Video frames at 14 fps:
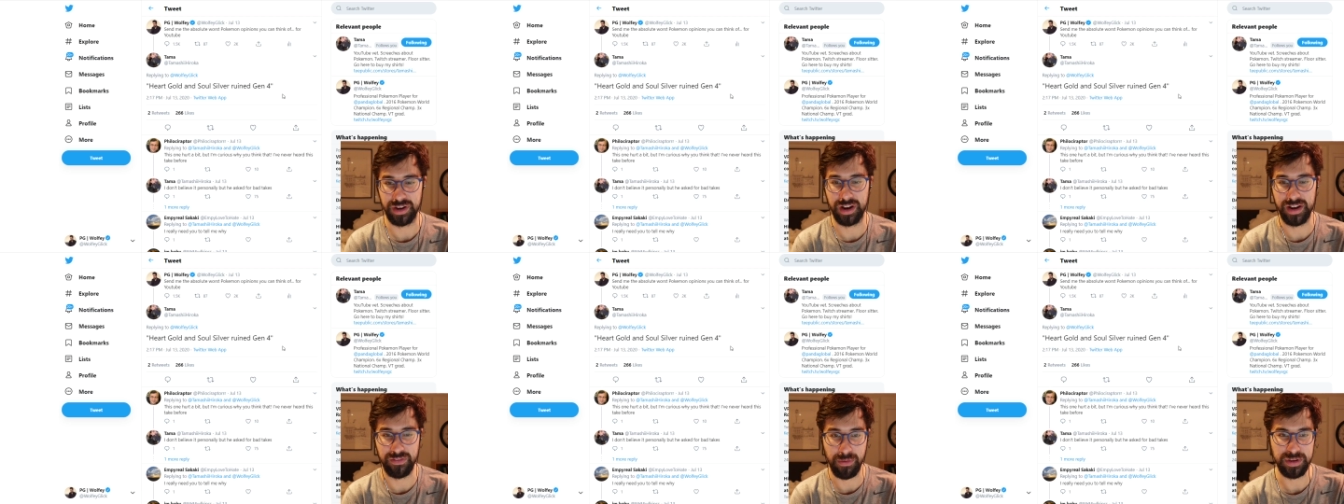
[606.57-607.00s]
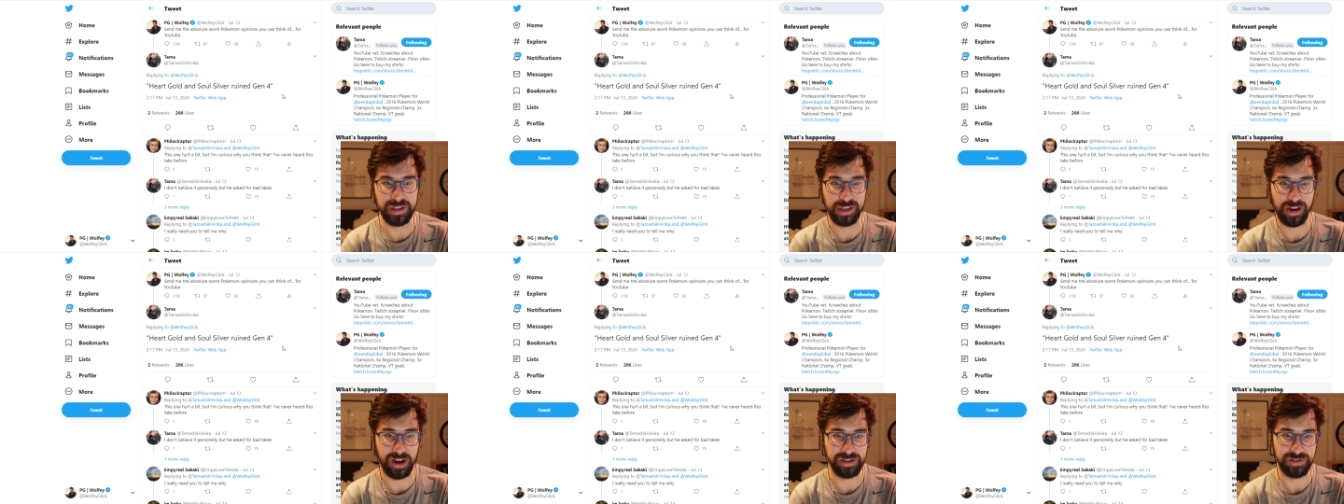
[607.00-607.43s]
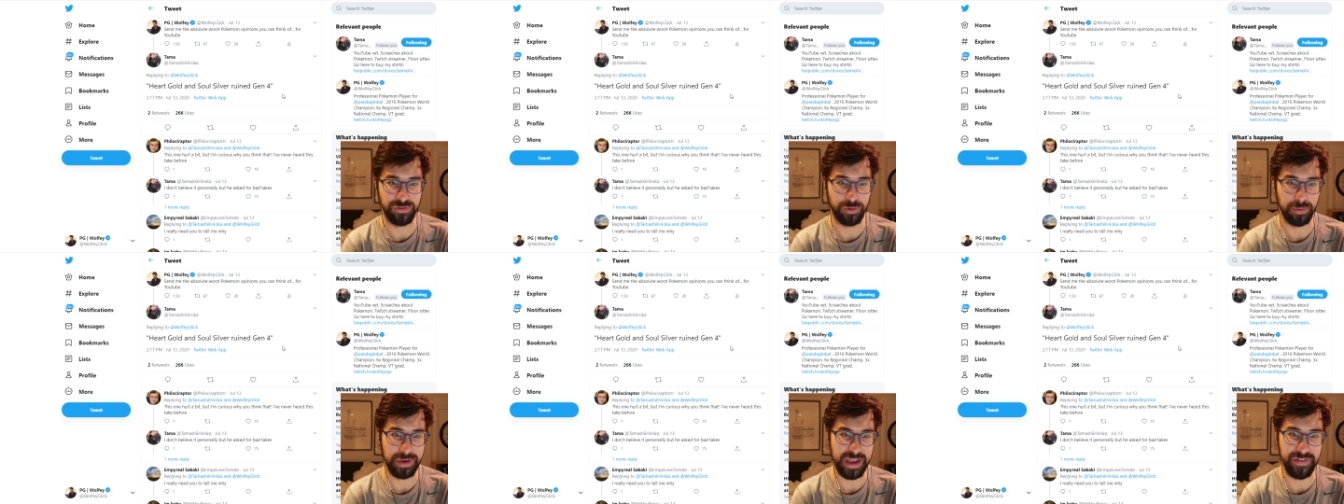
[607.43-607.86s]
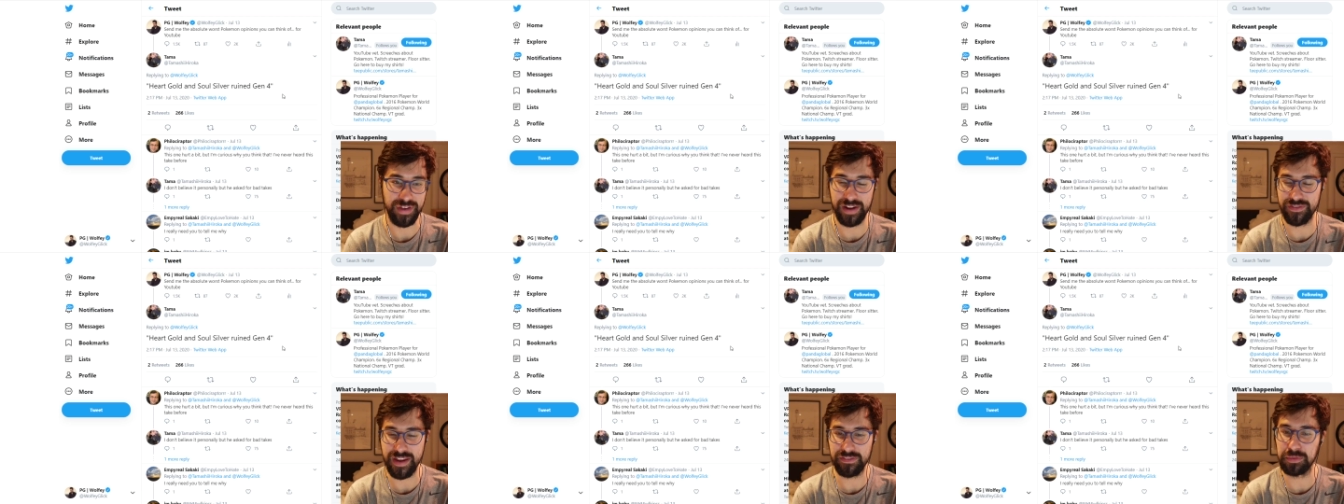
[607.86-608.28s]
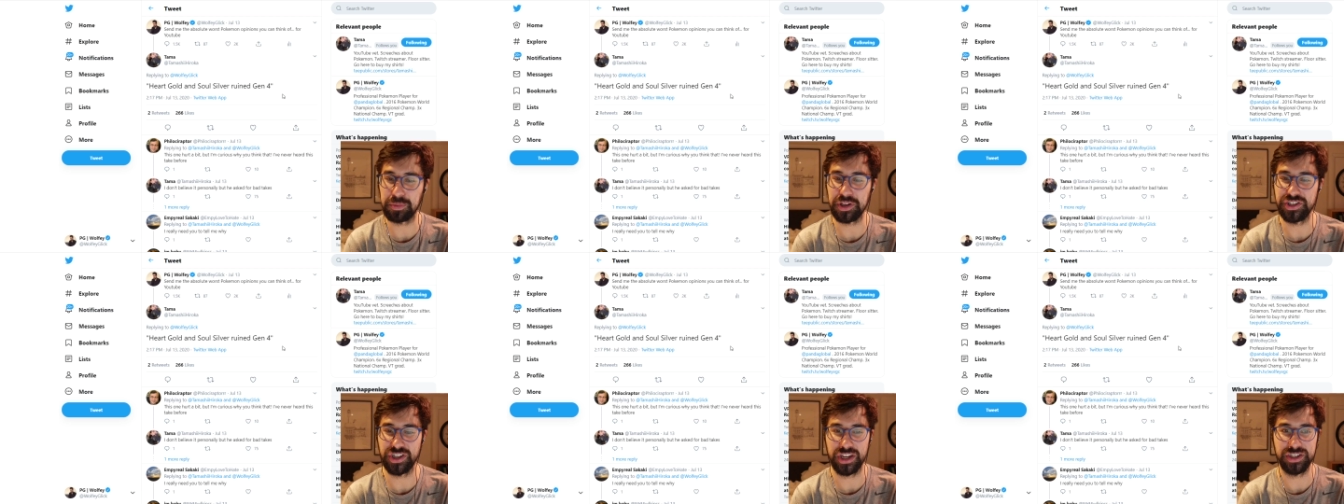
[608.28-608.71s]
I never beat the Kanto for me. I've, I've never
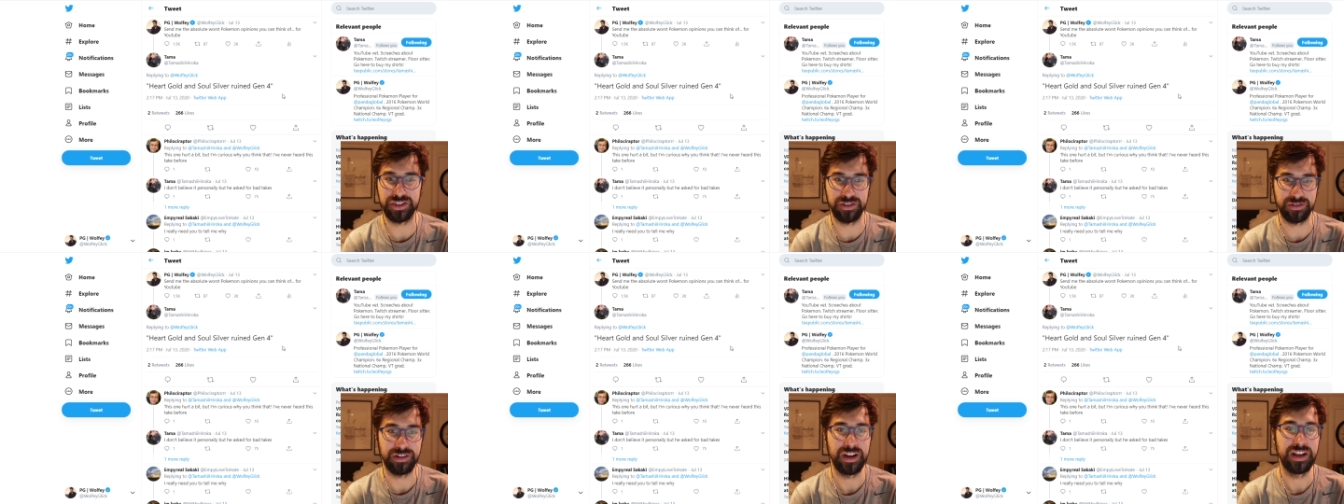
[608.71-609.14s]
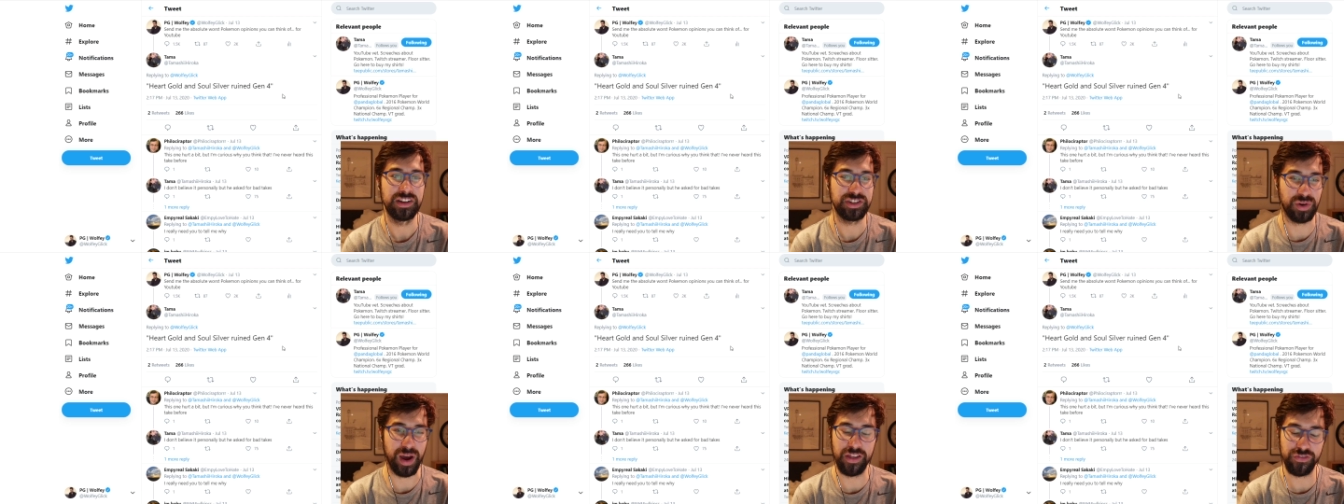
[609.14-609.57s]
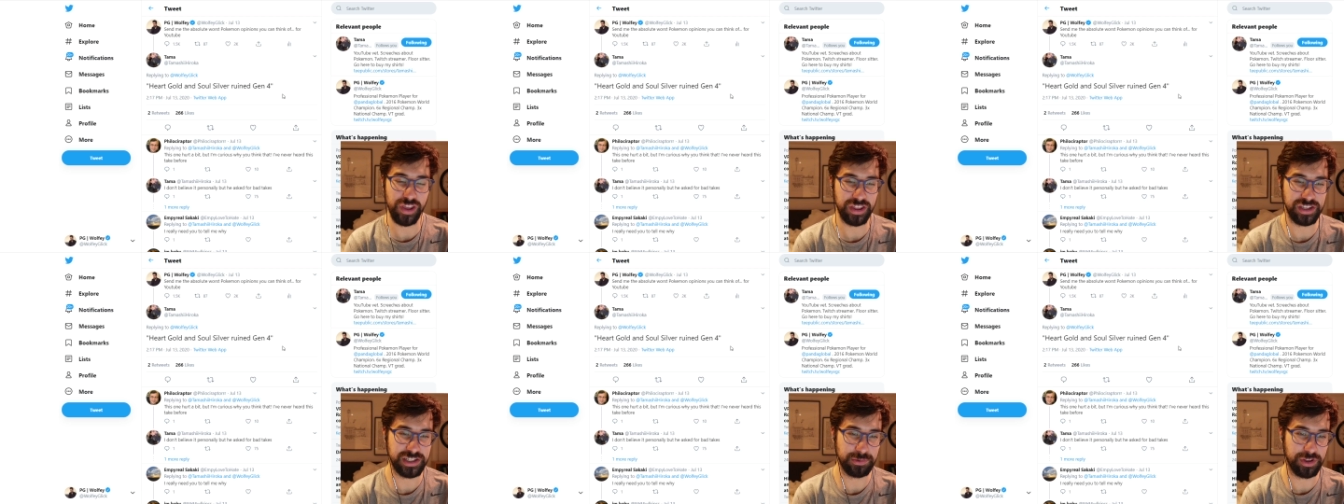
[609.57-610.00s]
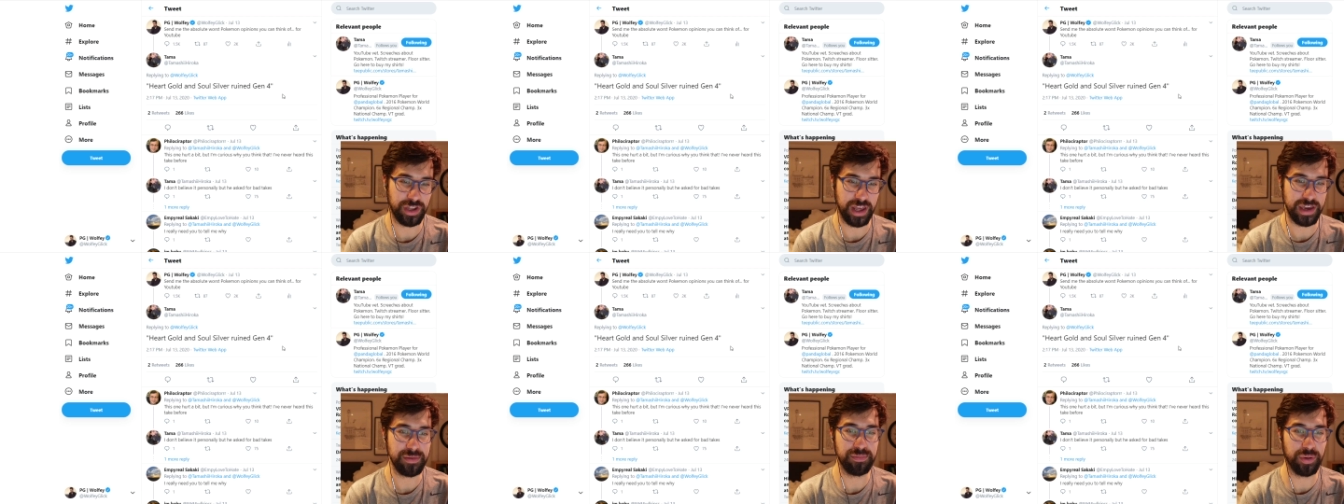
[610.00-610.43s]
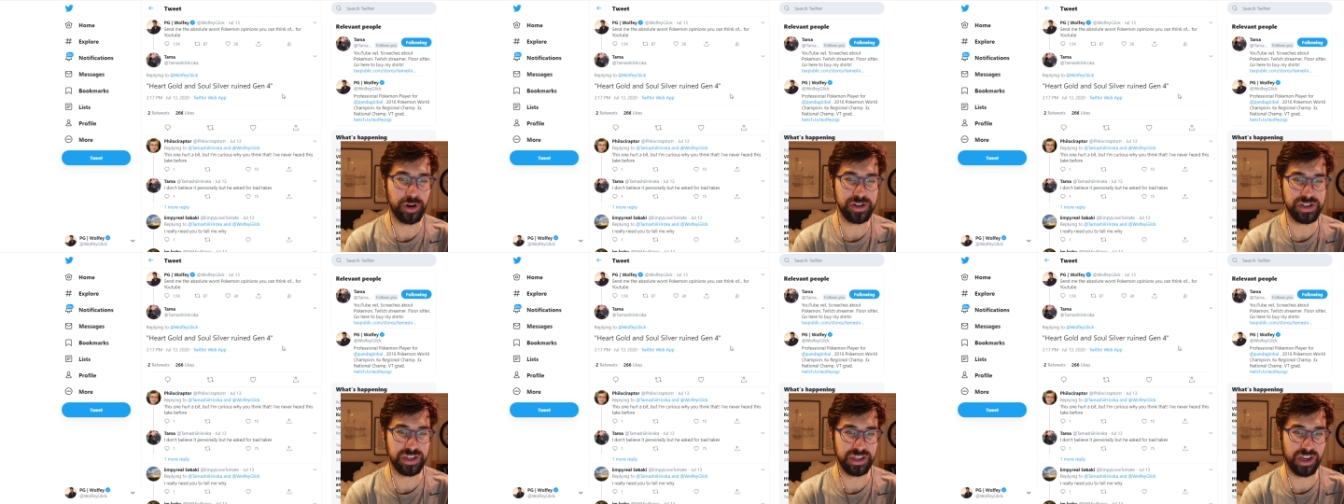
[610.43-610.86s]
played Gen 2, so I don't feel like this is one that I can
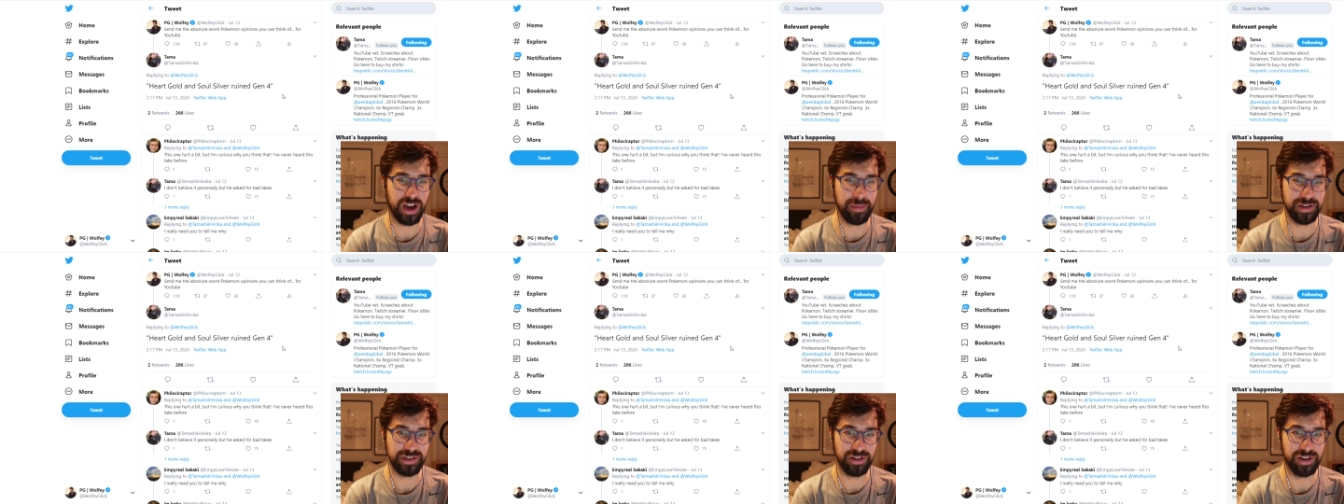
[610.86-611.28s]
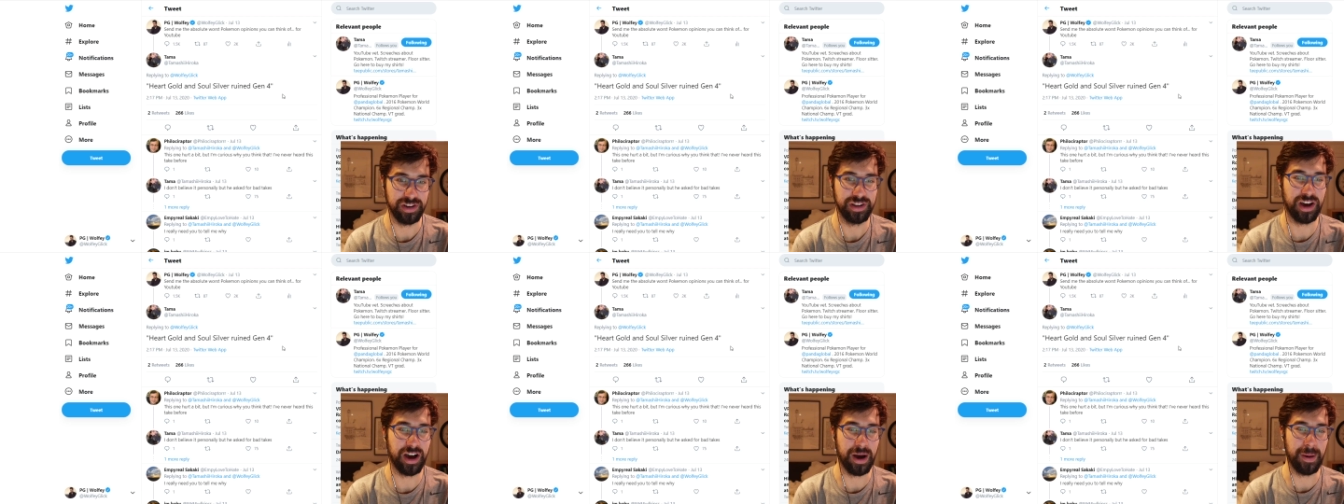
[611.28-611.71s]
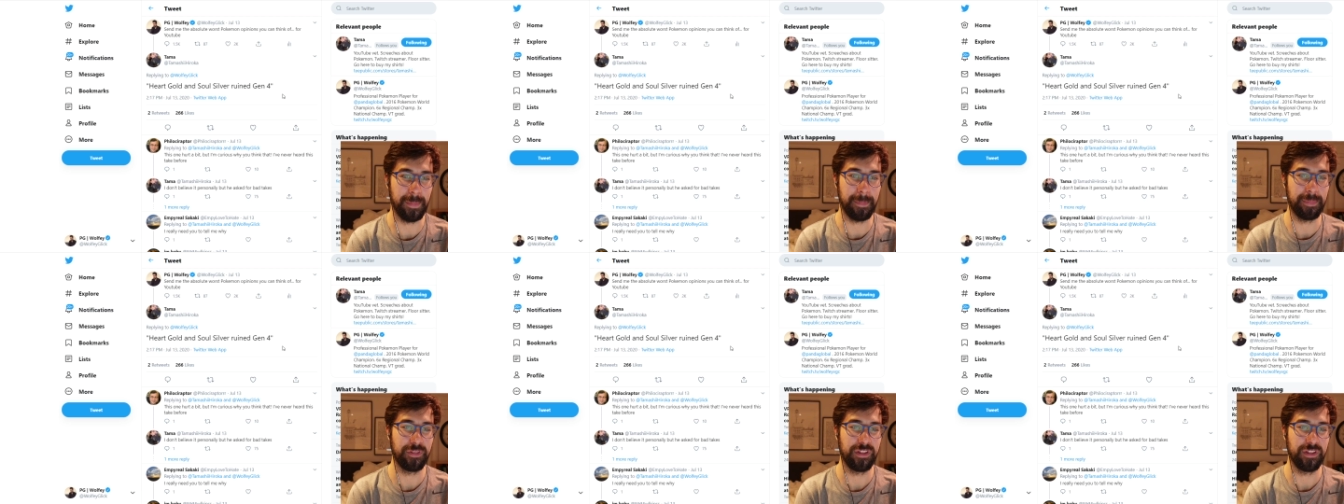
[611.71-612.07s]
personally comment on. Um,